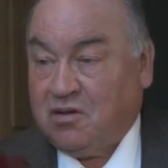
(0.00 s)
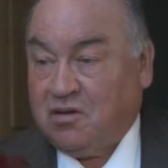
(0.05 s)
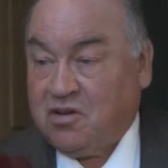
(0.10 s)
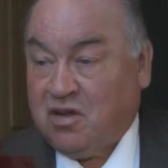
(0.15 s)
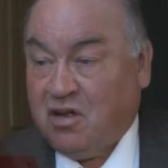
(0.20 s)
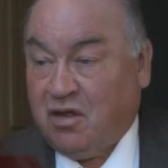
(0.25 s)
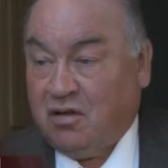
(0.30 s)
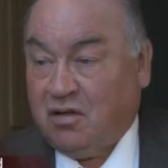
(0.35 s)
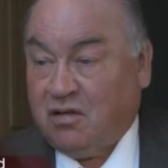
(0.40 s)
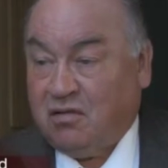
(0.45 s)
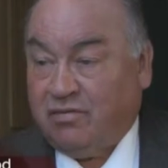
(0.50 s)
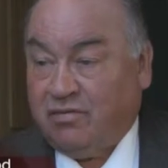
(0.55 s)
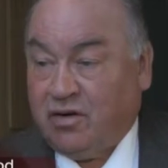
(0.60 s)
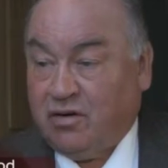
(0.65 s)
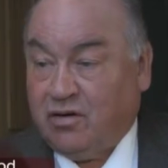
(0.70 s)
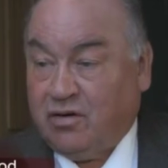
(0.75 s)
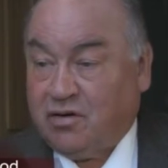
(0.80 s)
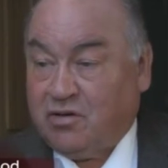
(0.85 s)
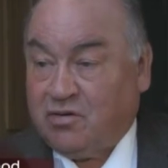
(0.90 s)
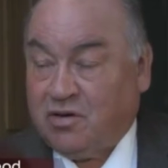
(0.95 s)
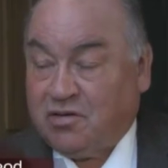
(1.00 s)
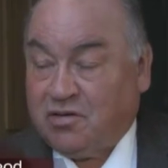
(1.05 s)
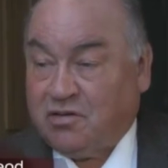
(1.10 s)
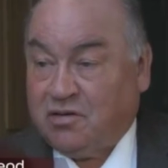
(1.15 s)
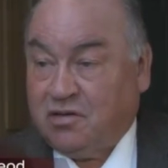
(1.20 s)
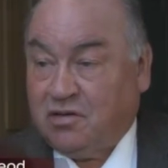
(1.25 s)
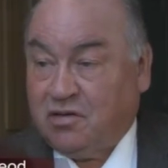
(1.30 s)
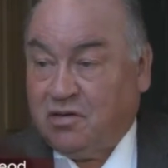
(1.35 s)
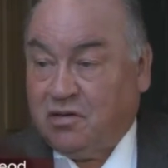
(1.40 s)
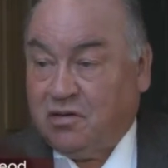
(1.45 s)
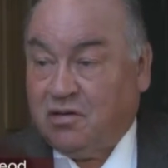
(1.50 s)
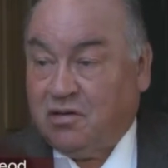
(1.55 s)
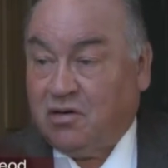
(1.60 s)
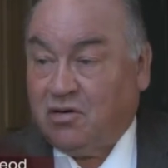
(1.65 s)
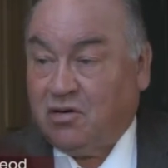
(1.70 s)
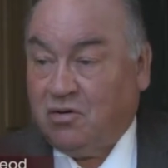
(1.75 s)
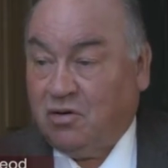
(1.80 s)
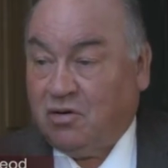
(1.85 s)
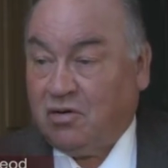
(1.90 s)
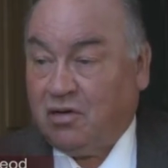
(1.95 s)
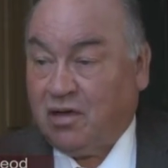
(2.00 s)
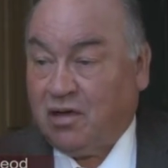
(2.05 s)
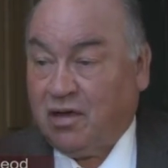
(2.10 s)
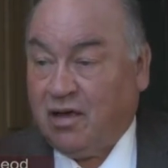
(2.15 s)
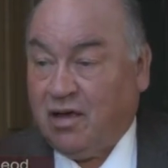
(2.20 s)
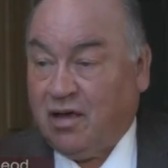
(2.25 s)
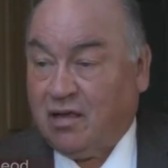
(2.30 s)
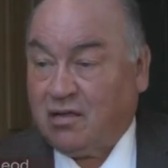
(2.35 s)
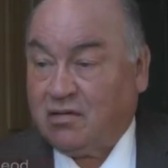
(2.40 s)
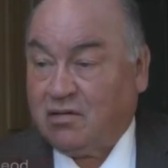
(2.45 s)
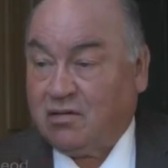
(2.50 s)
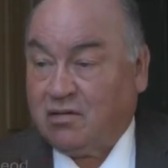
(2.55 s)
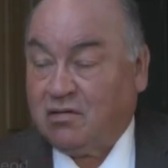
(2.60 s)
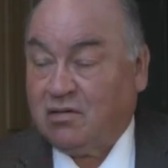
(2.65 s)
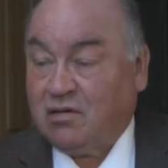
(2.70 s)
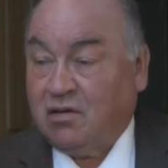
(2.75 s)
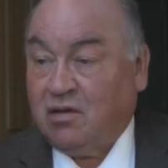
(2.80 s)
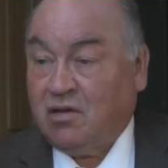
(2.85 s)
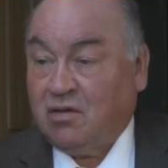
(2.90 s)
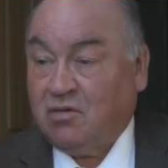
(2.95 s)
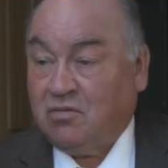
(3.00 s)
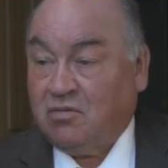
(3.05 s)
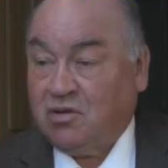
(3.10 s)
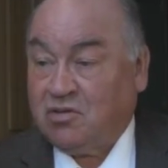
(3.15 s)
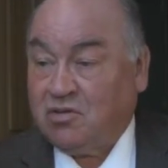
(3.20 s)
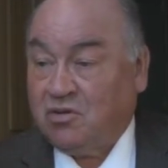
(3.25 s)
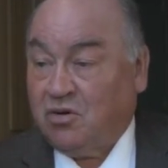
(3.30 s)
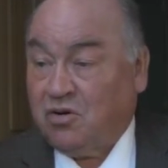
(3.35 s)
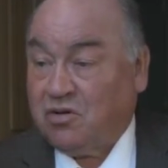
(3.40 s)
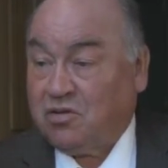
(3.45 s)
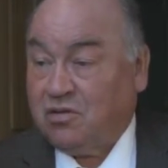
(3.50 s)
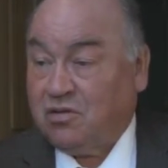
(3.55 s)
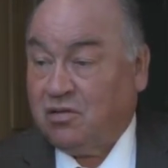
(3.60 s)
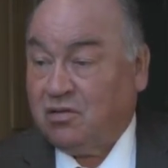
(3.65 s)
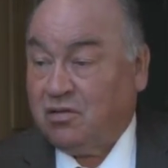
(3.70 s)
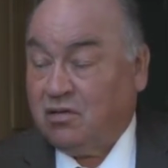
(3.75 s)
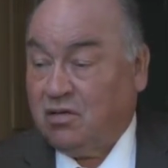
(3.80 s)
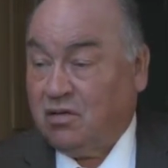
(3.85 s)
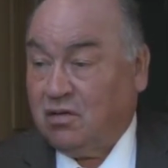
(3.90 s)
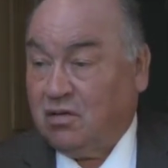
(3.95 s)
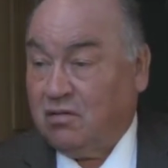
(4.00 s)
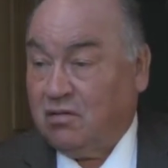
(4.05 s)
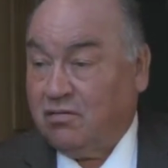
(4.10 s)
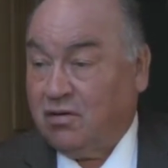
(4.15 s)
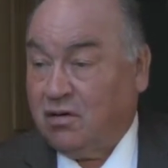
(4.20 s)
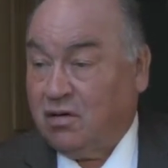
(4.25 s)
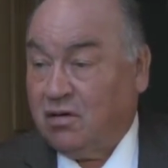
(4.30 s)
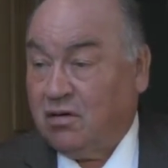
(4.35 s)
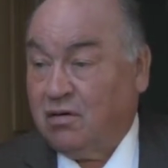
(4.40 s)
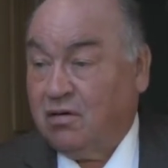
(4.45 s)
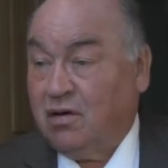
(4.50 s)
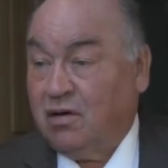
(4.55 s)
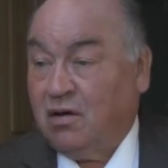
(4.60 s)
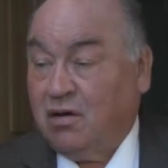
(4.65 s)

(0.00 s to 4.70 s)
China is very interested in our oil and gas resources and all of our